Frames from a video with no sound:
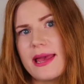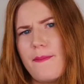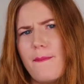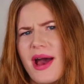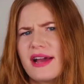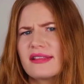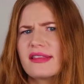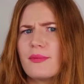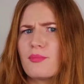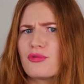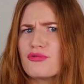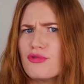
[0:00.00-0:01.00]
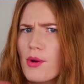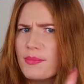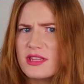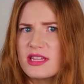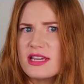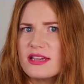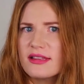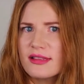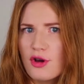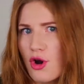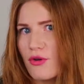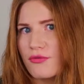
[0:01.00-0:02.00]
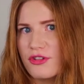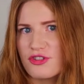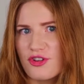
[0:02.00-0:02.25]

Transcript: impacts the properties of the